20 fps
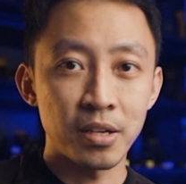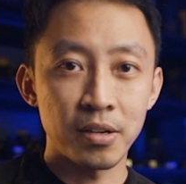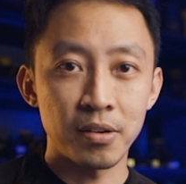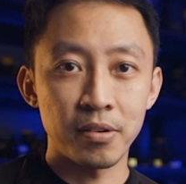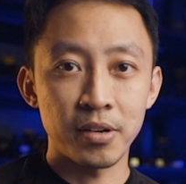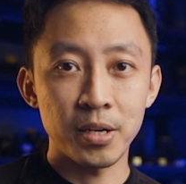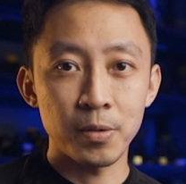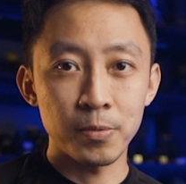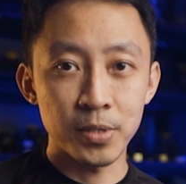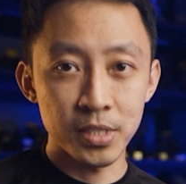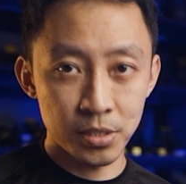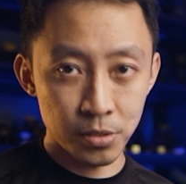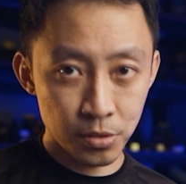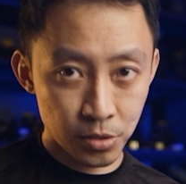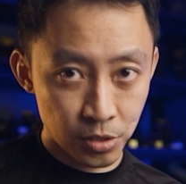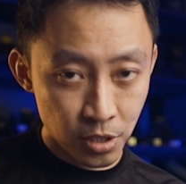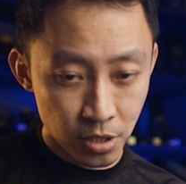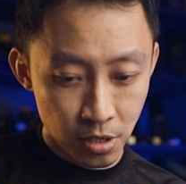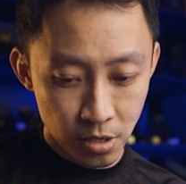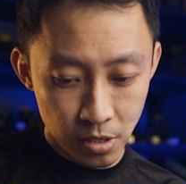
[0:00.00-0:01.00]
Alright, once you
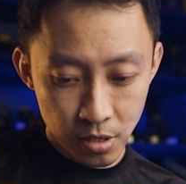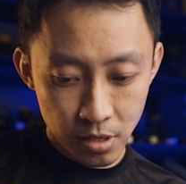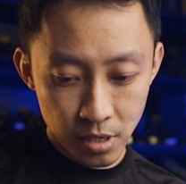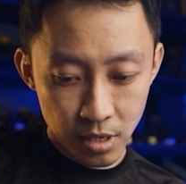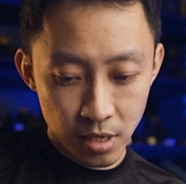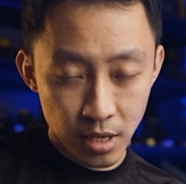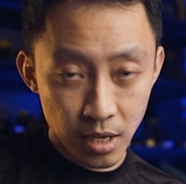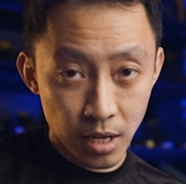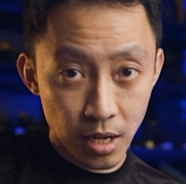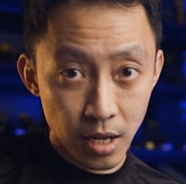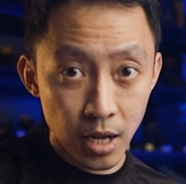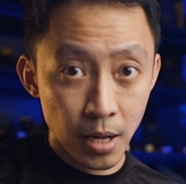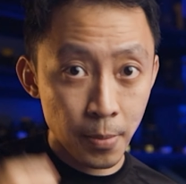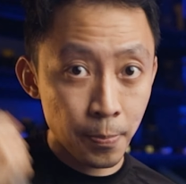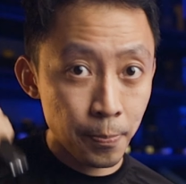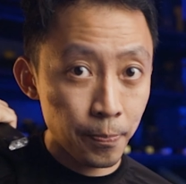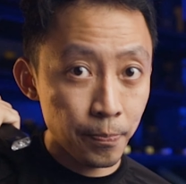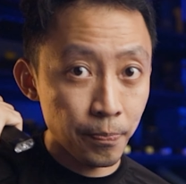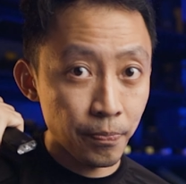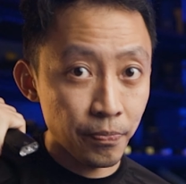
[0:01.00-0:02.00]
draw
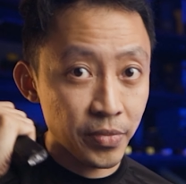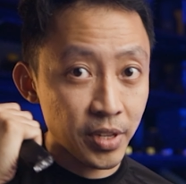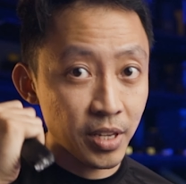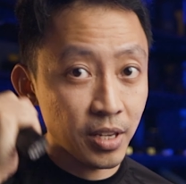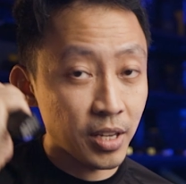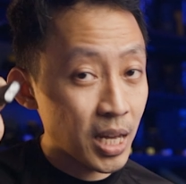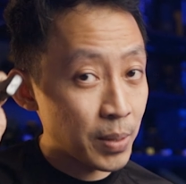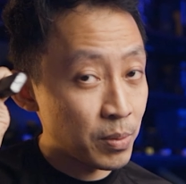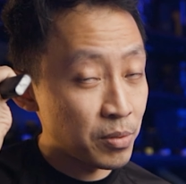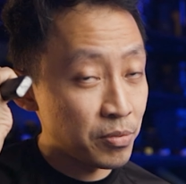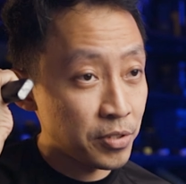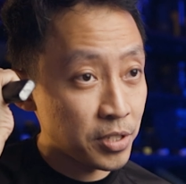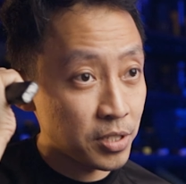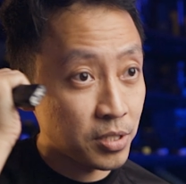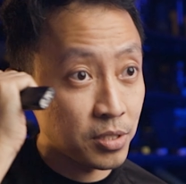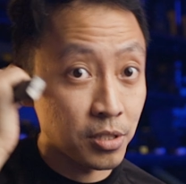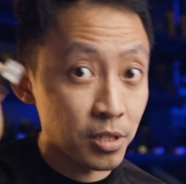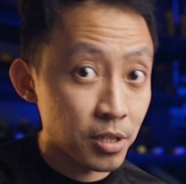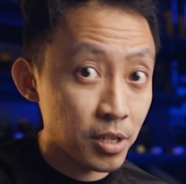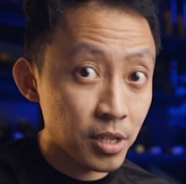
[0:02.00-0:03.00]
up a hammer
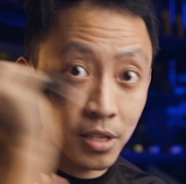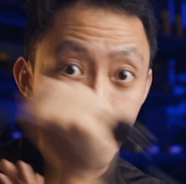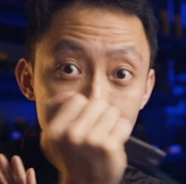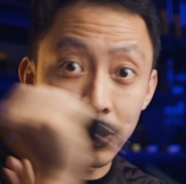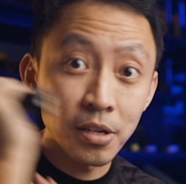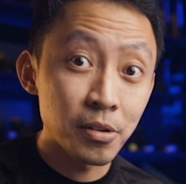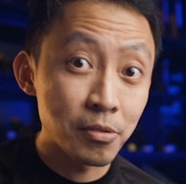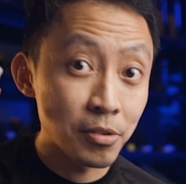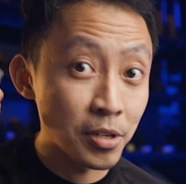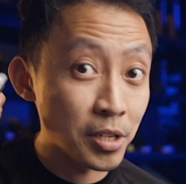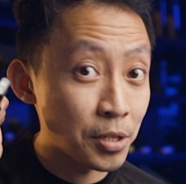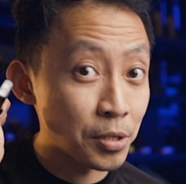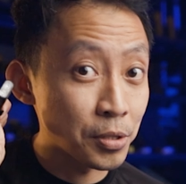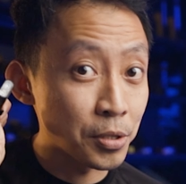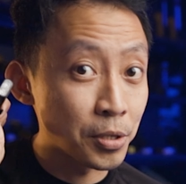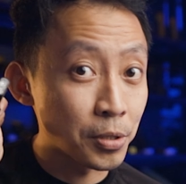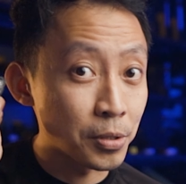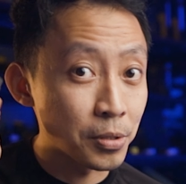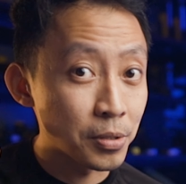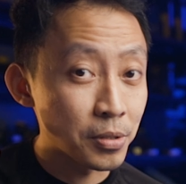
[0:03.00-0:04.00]
fist, you're ready to
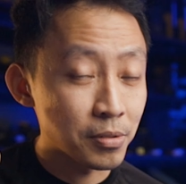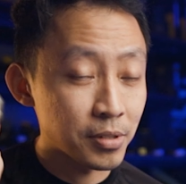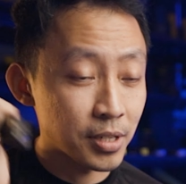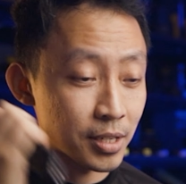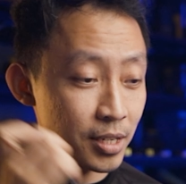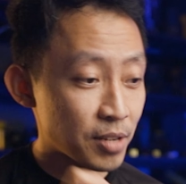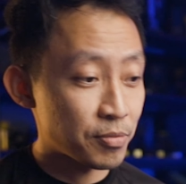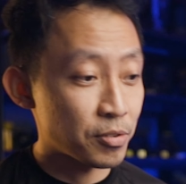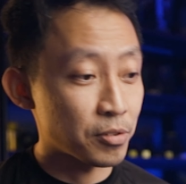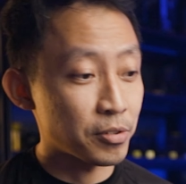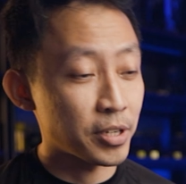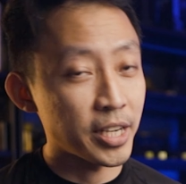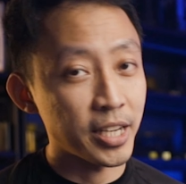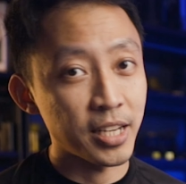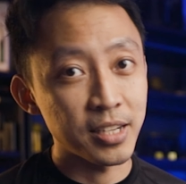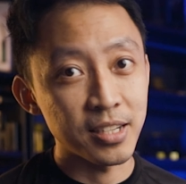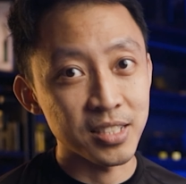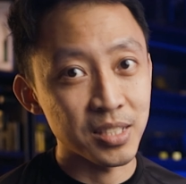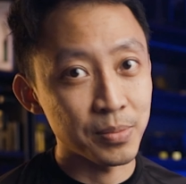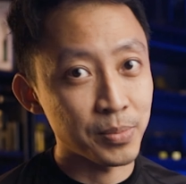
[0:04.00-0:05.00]
go. Right, left or right
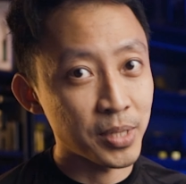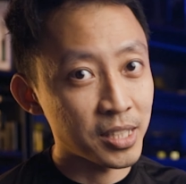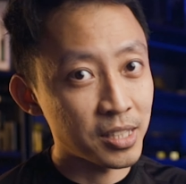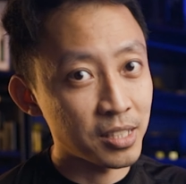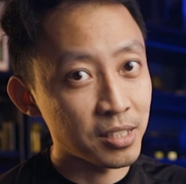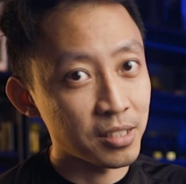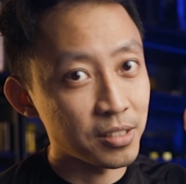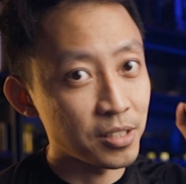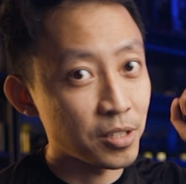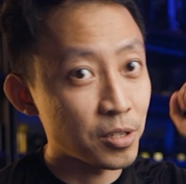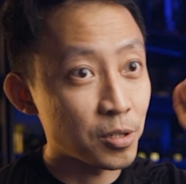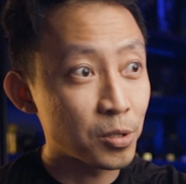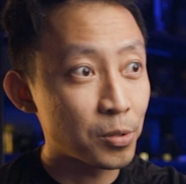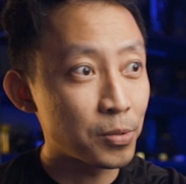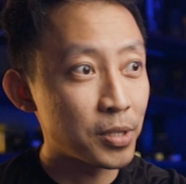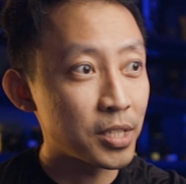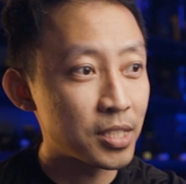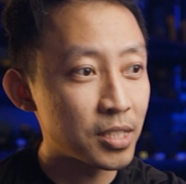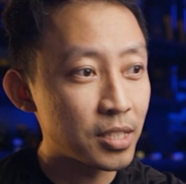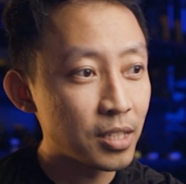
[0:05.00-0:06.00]
hand doesn't matter. You
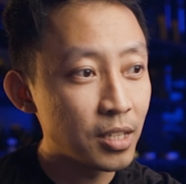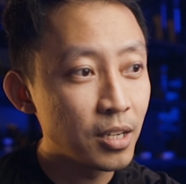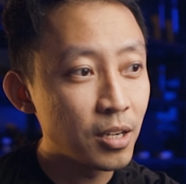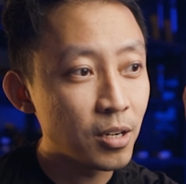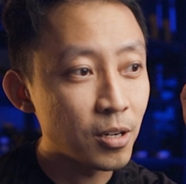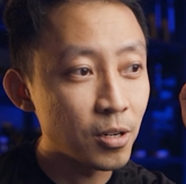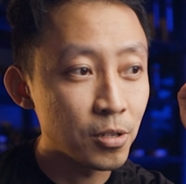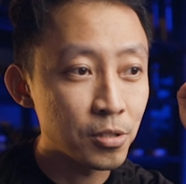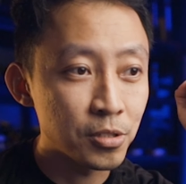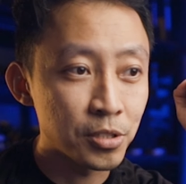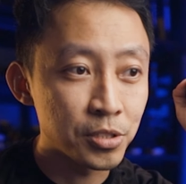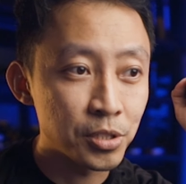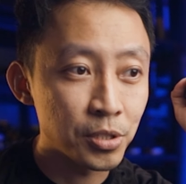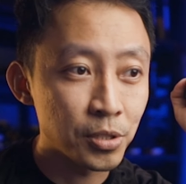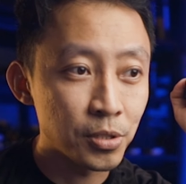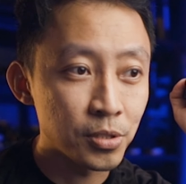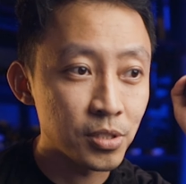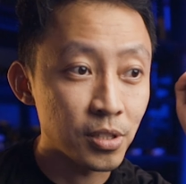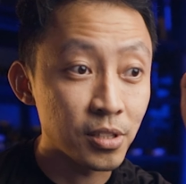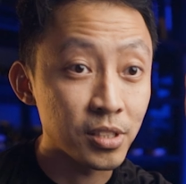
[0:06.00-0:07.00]
always, all
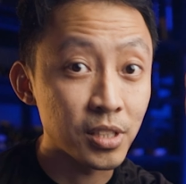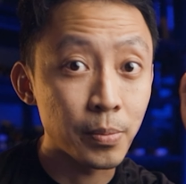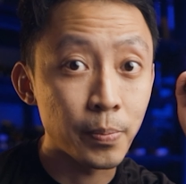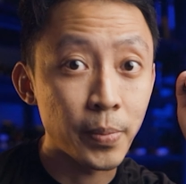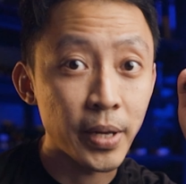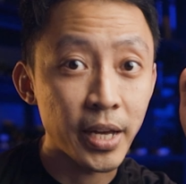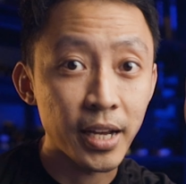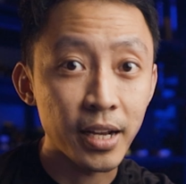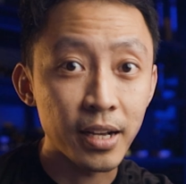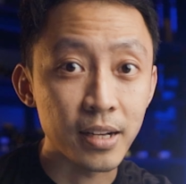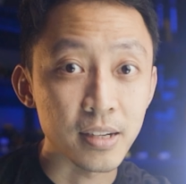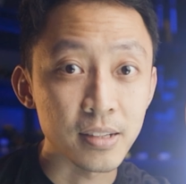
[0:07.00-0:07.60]
controls on the back.